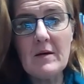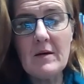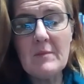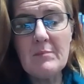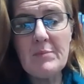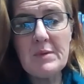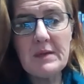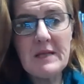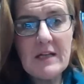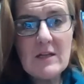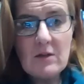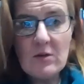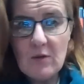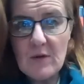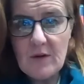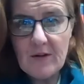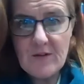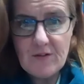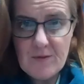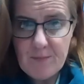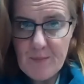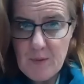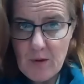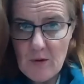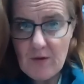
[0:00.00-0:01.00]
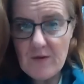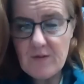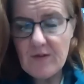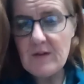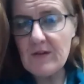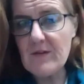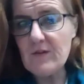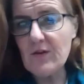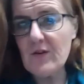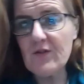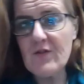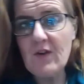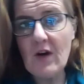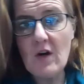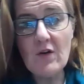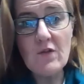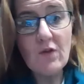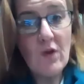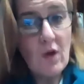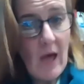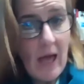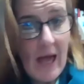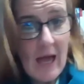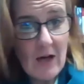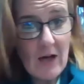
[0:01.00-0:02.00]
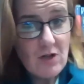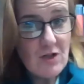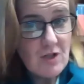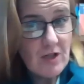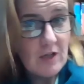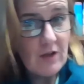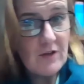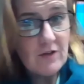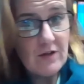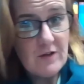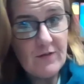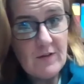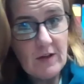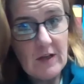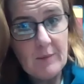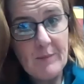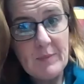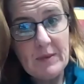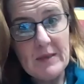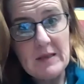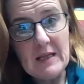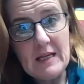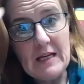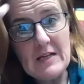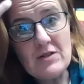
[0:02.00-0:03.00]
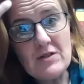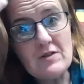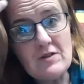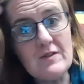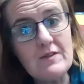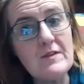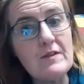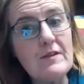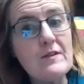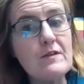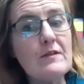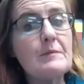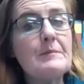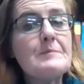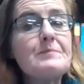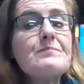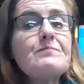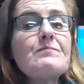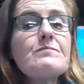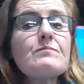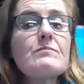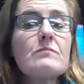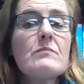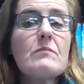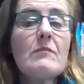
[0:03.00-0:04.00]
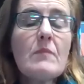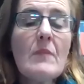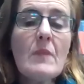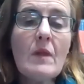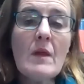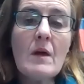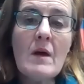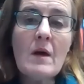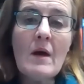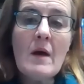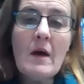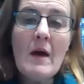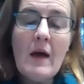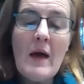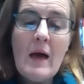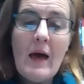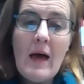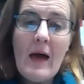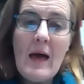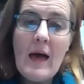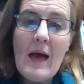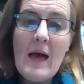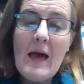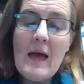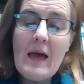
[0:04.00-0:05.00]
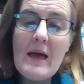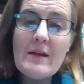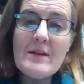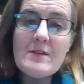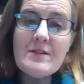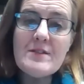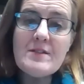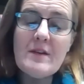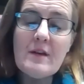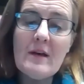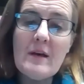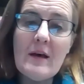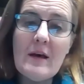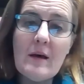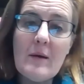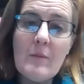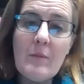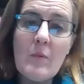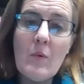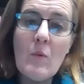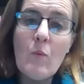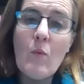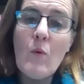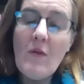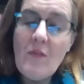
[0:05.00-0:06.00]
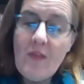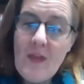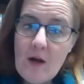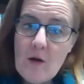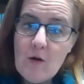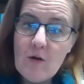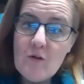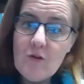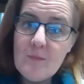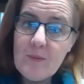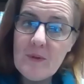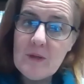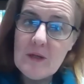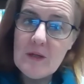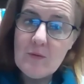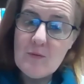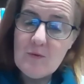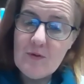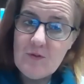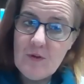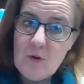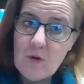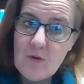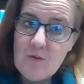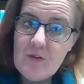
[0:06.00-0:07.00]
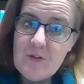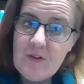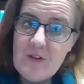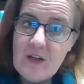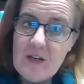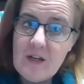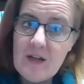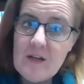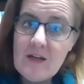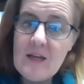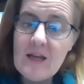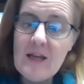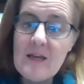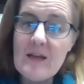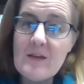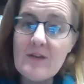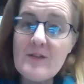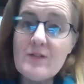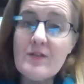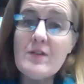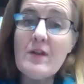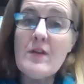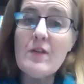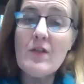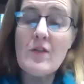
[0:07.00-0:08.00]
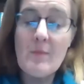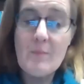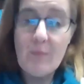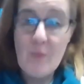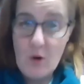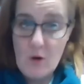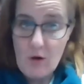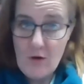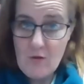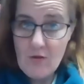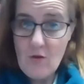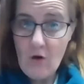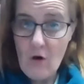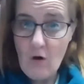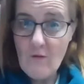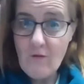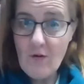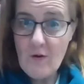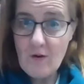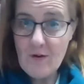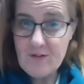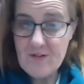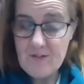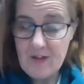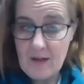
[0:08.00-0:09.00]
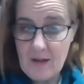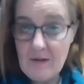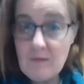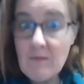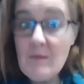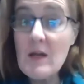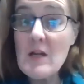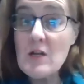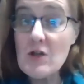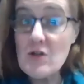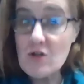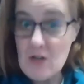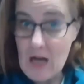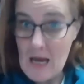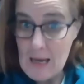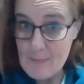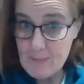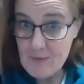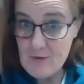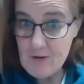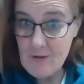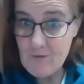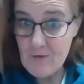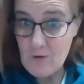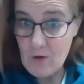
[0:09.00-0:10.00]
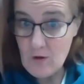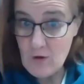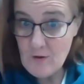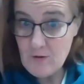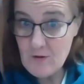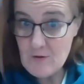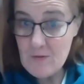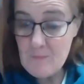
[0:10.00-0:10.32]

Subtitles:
political conspiracies as far as how she could develop allegiances. And what that ultimately resulted in is the birth of her son, James I,